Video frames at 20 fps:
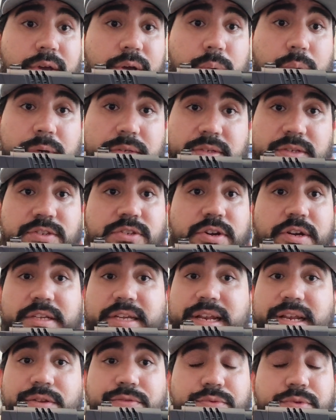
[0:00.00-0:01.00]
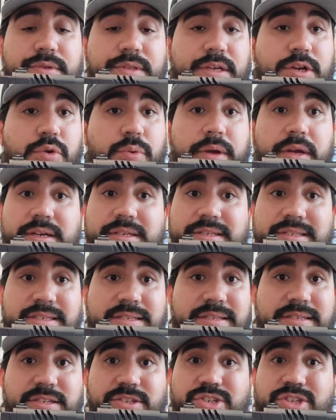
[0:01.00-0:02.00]
Once I started getting really quick,
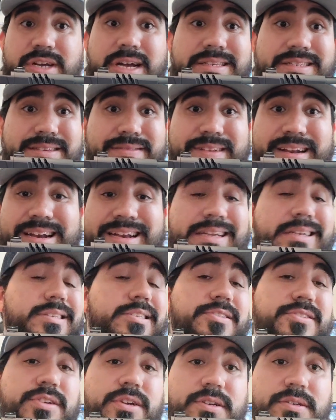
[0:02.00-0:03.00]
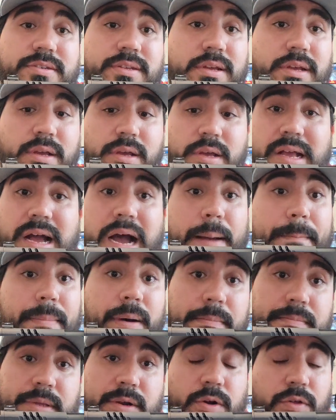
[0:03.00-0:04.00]
consistent shots, even at 18 yards, I
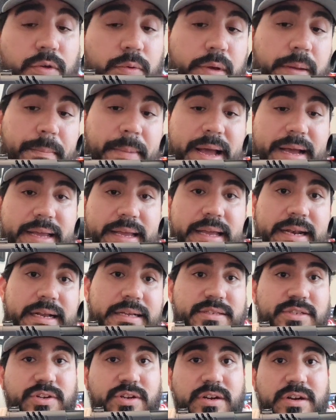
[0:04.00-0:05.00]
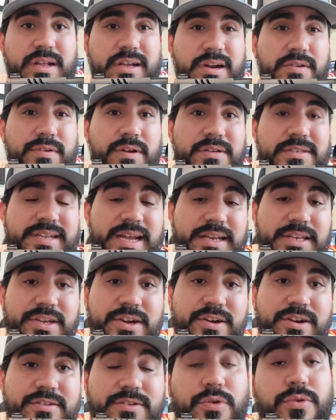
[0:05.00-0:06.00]
bumped it all the way back in. I started like around 10
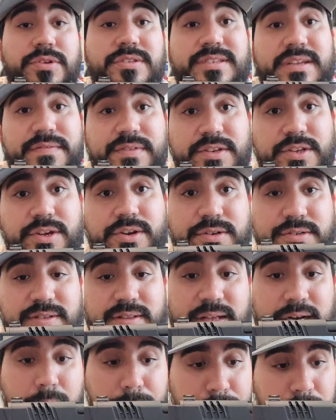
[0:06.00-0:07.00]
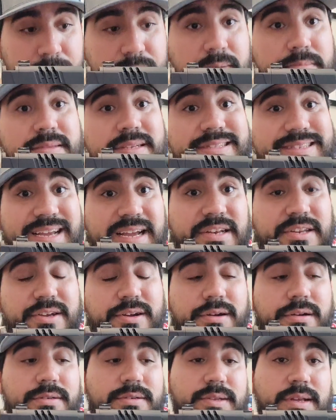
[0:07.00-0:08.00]
yards or 7 yards, and then I bumped up to 10
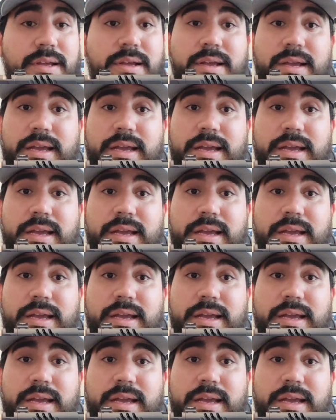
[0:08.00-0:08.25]
yards.